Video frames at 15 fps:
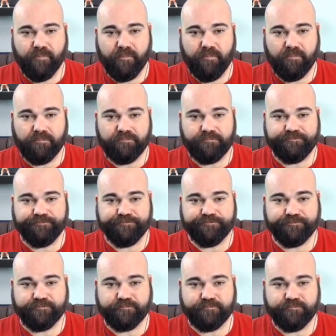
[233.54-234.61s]

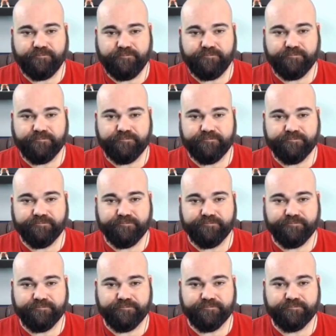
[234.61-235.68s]

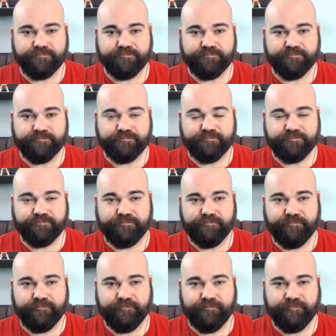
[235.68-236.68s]
[no speech]